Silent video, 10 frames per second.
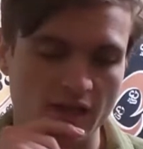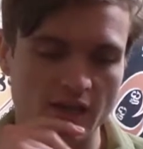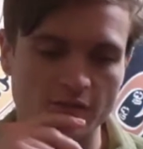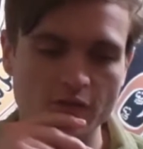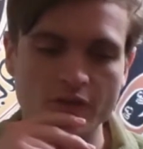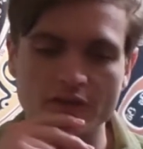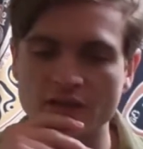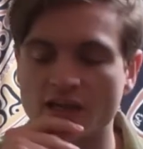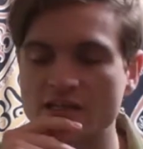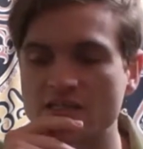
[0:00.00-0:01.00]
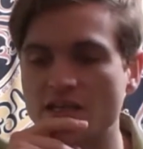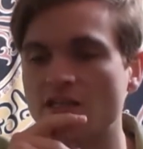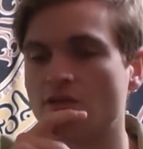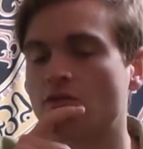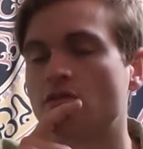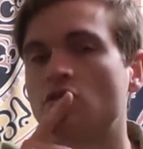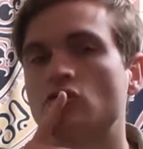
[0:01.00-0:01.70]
Everything that I say to